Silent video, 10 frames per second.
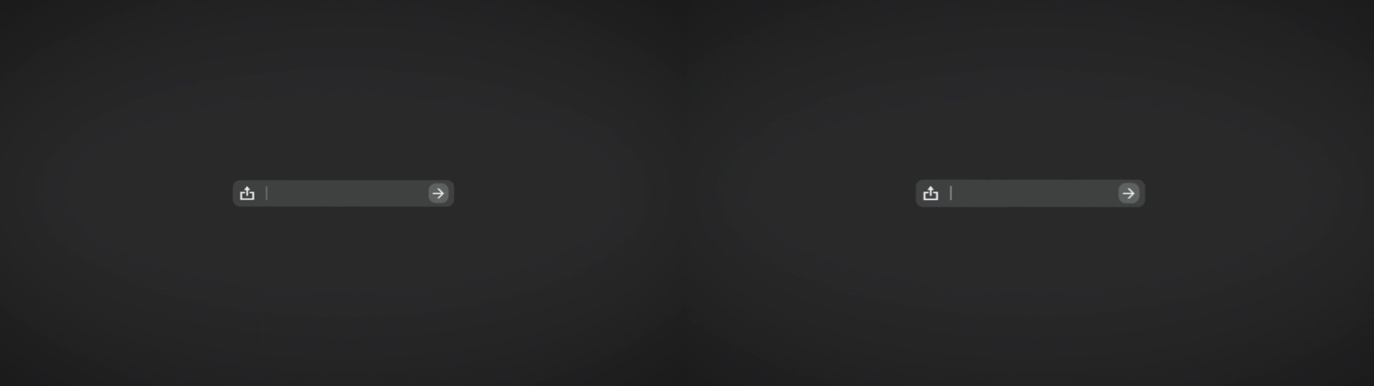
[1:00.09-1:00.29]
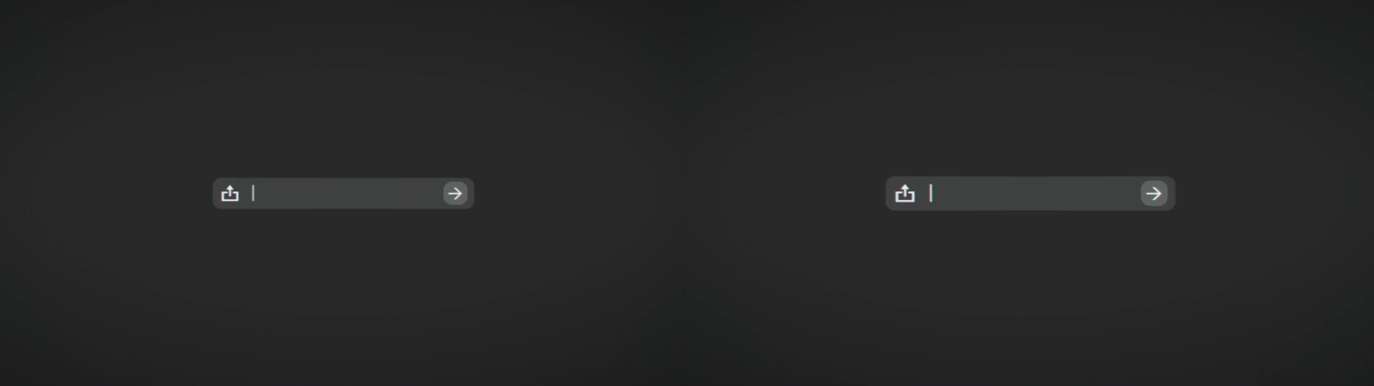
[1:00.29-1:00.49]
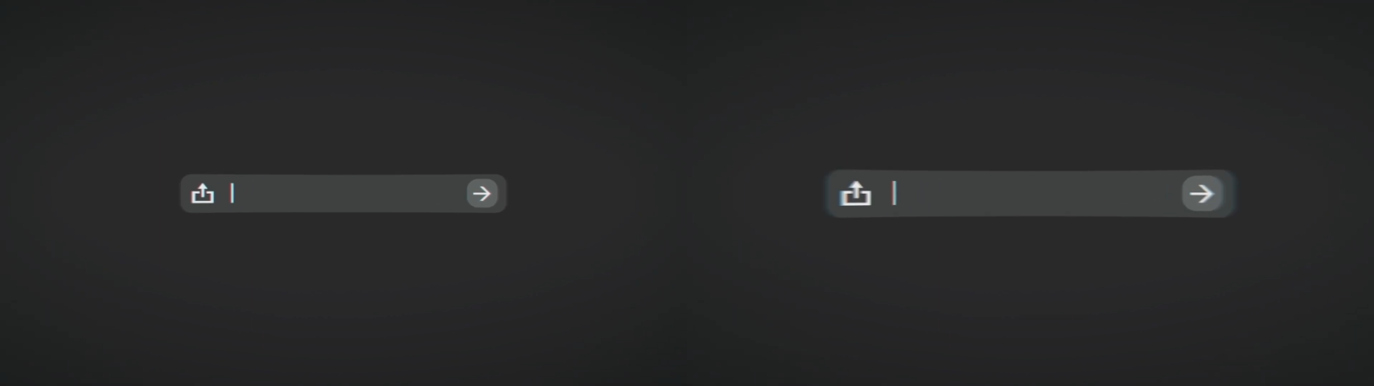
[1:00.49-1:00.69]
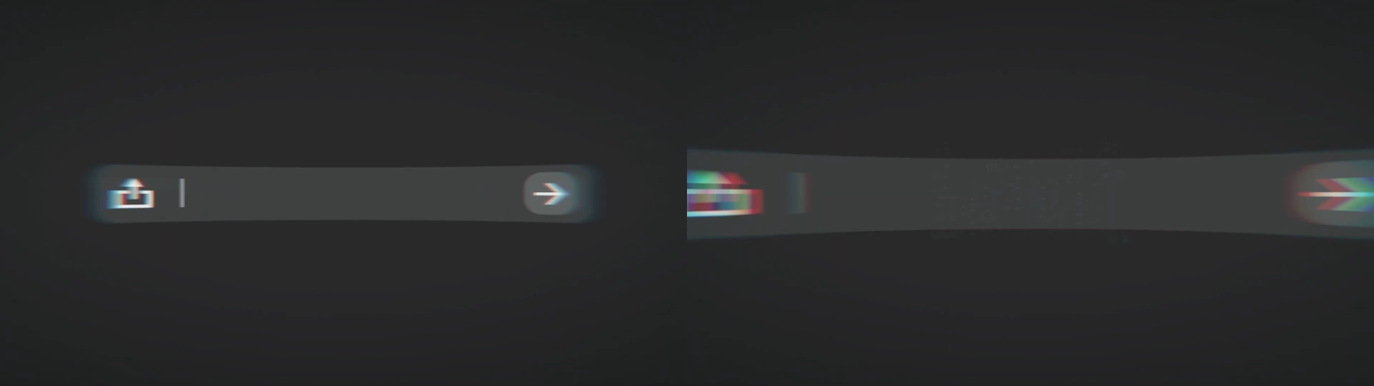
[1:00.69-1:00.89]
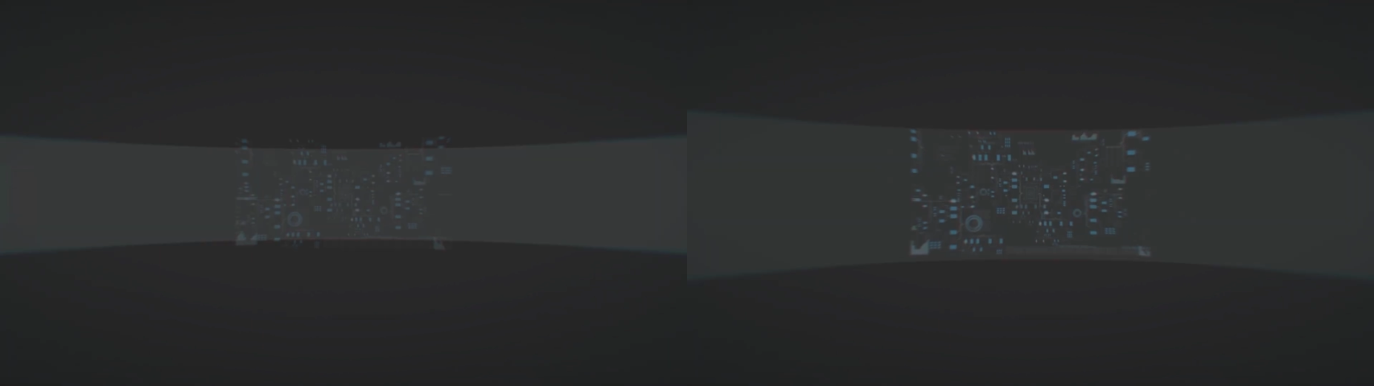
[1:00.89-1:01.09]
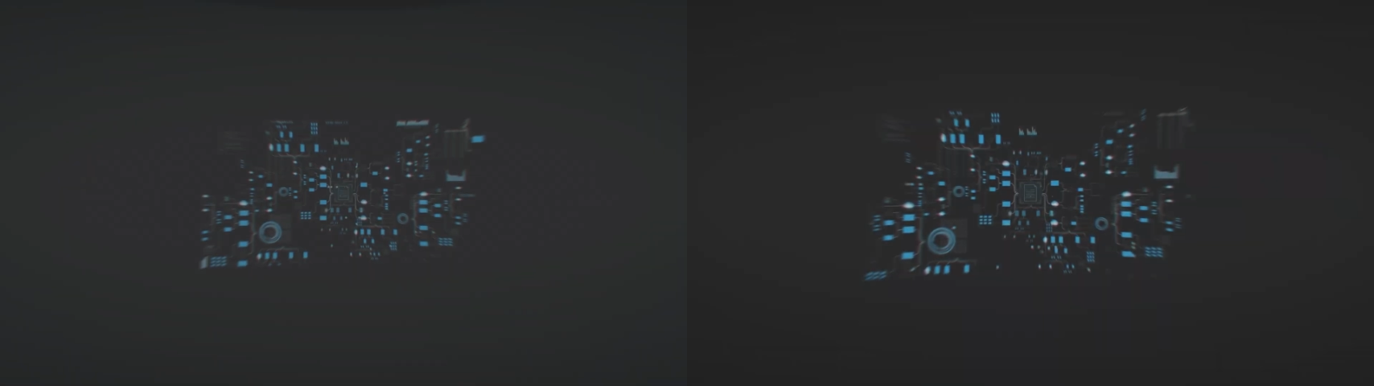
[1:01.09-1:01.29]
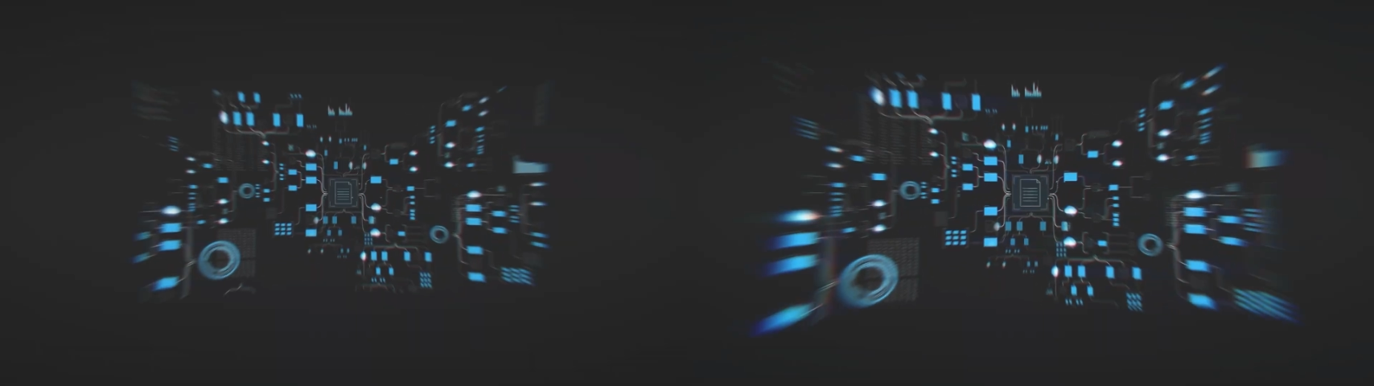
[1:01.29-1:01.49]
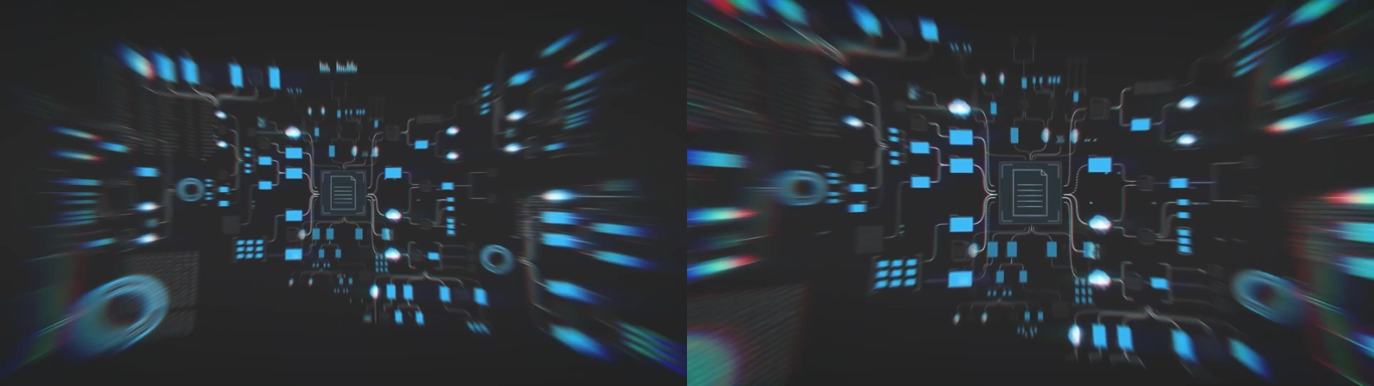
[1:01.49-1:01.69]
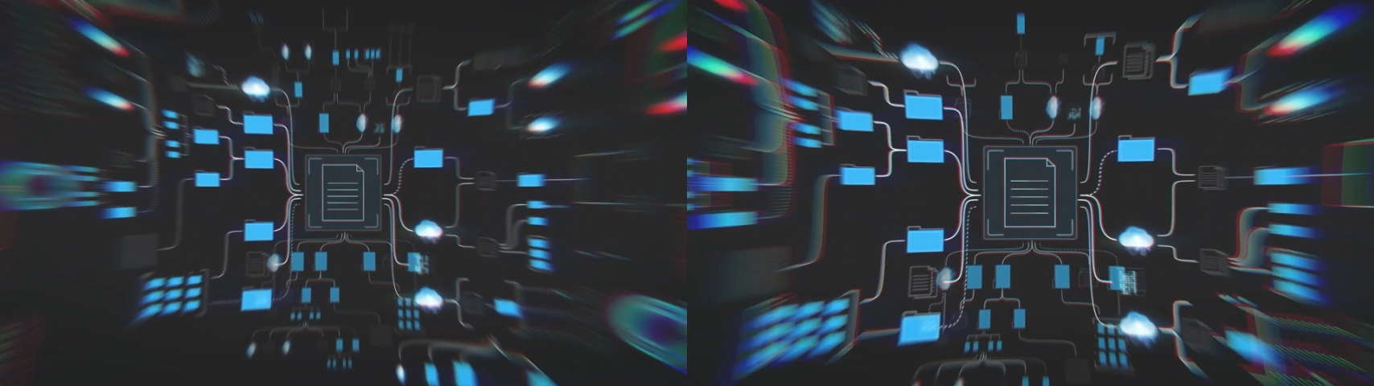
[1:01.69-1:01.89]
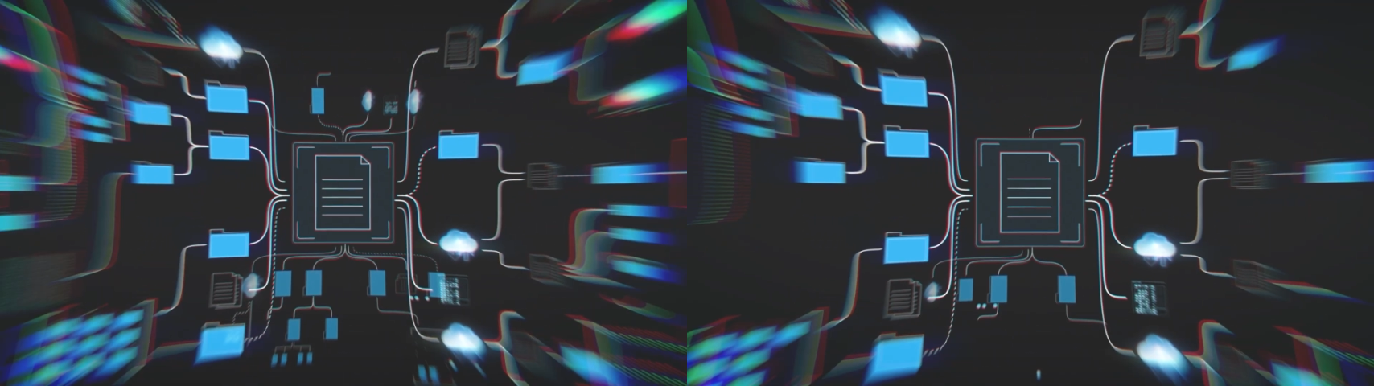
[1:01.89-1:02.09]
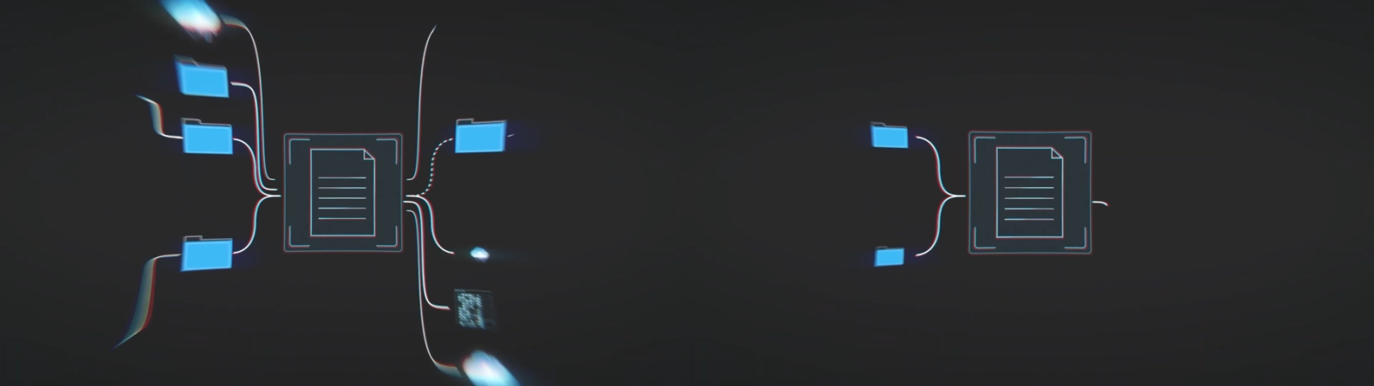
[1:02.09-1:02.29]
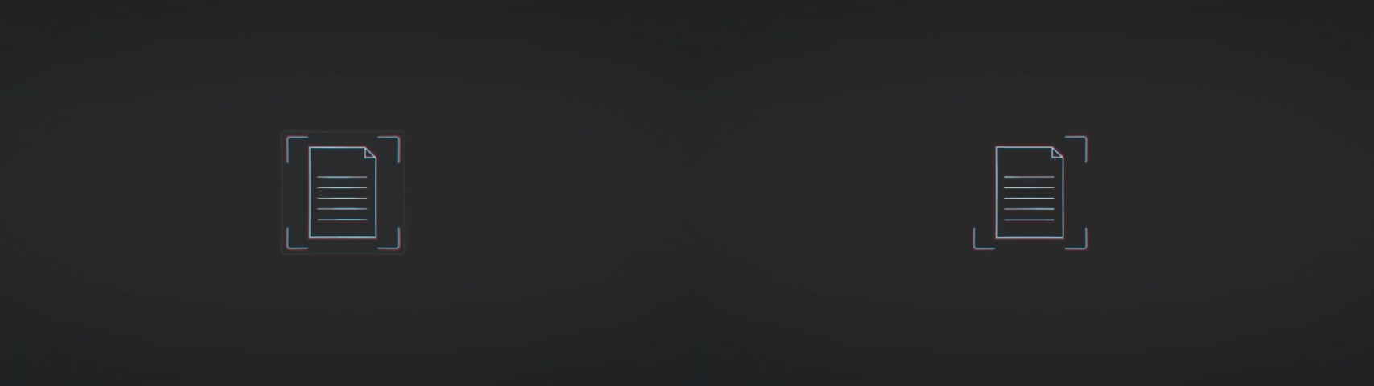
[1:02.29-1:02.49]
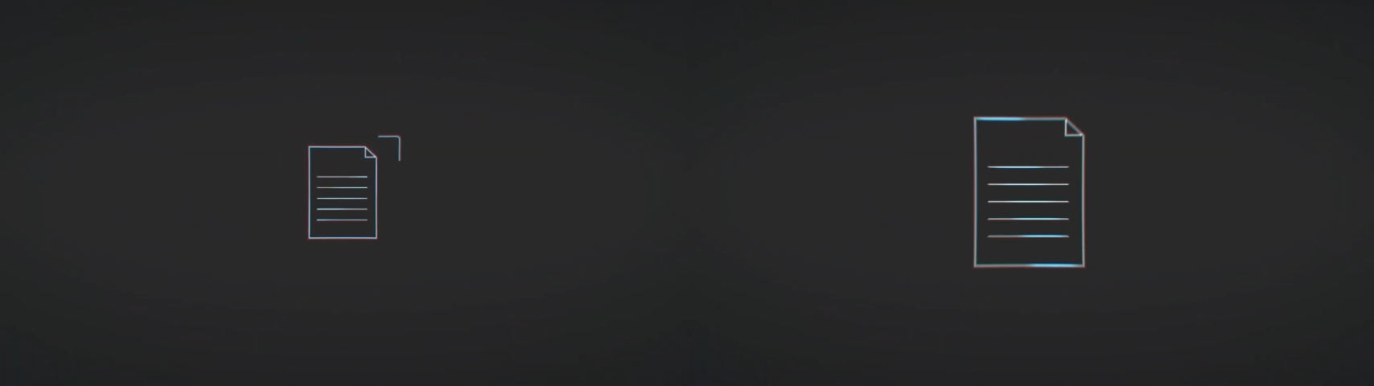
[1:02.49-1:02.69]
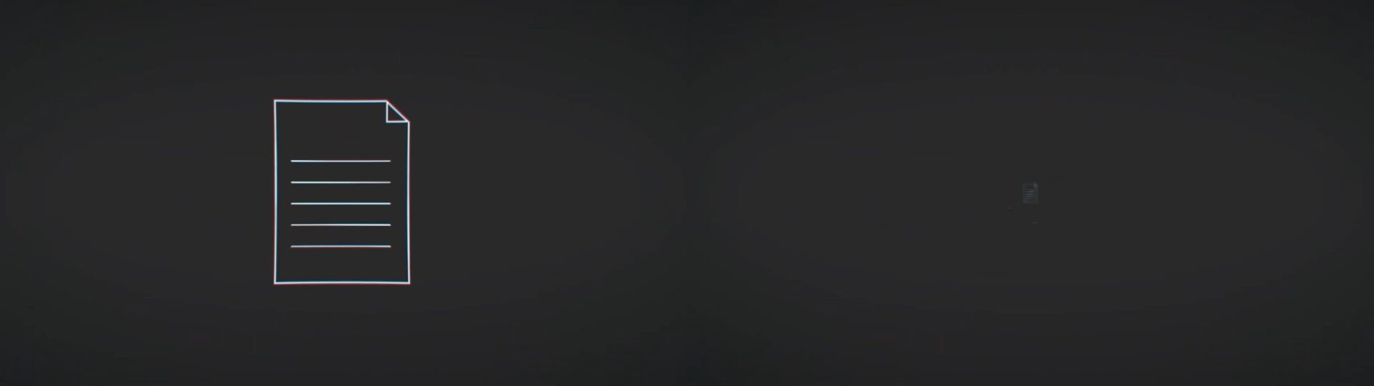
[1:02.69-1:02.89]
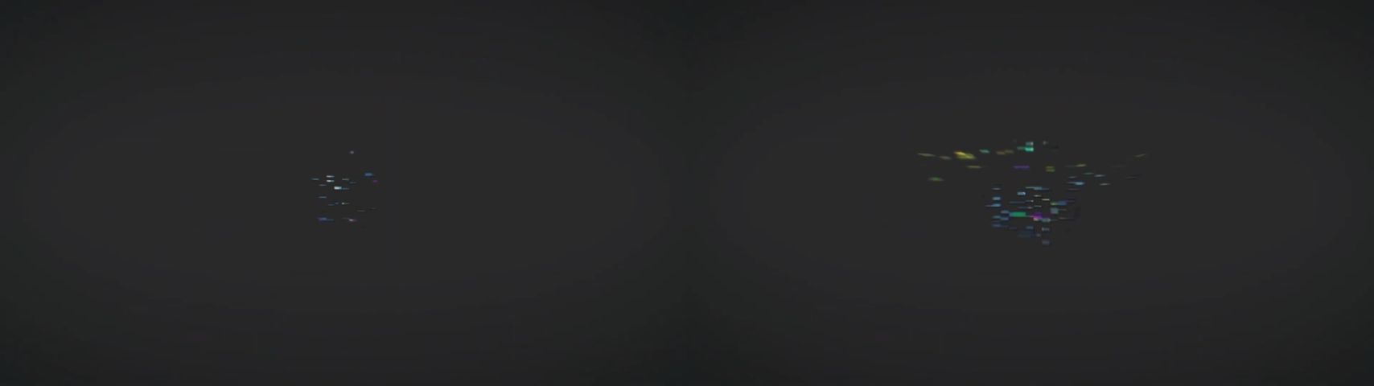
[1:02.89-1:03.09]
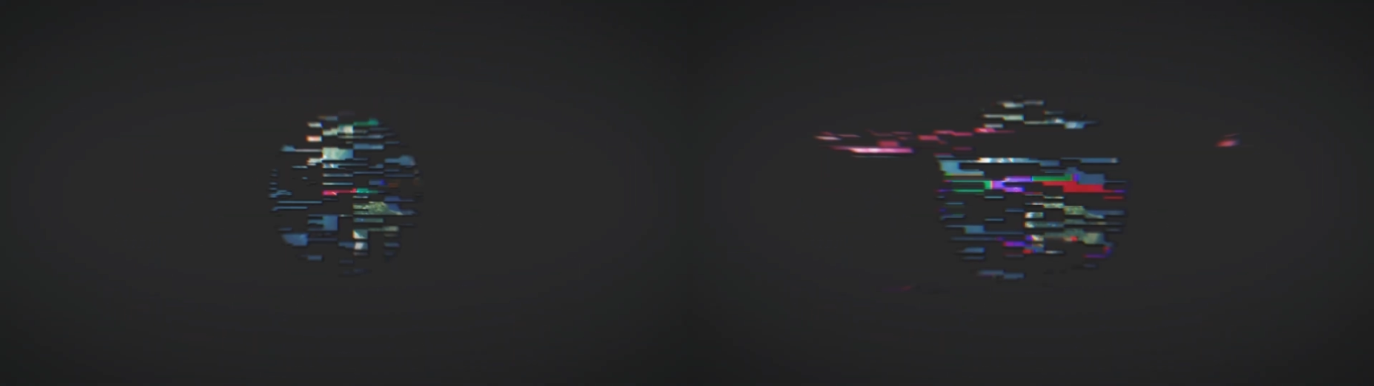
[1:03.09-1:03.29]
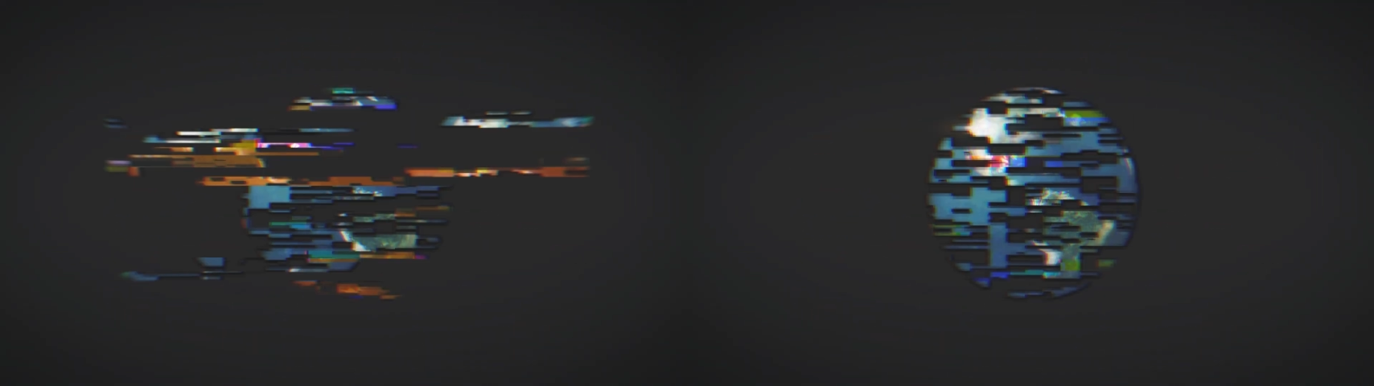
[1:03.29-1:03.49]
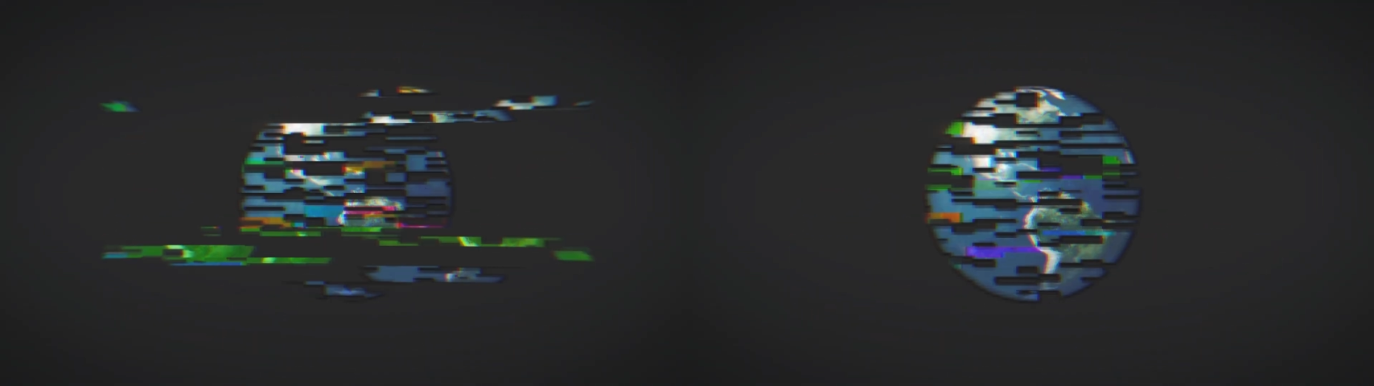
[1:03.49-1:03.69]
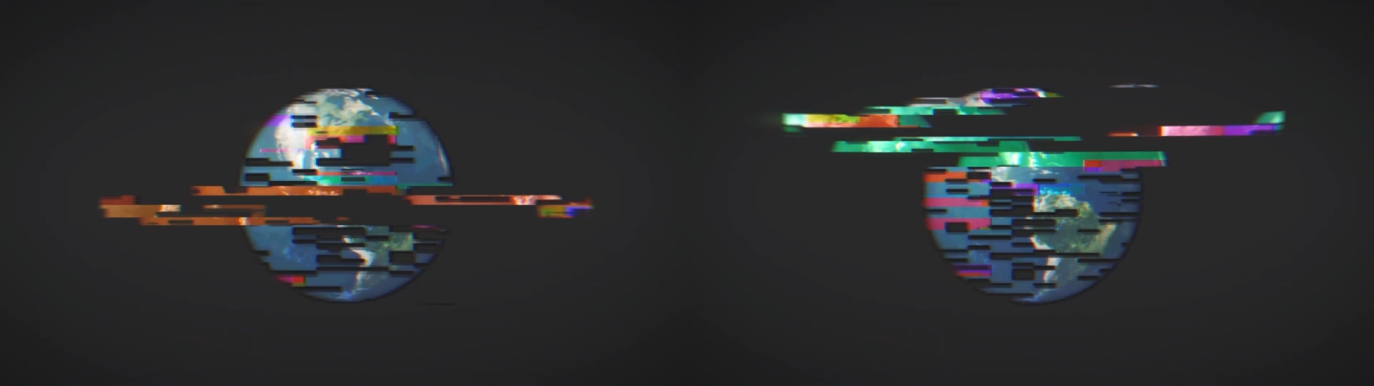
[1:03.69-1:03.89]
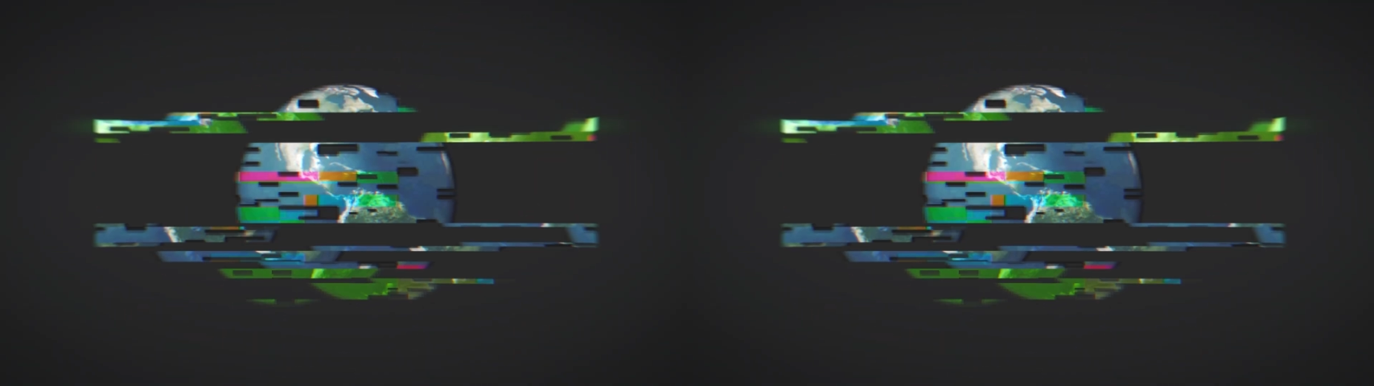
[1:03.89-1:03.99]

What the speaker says: Nobody's mouth can be seen.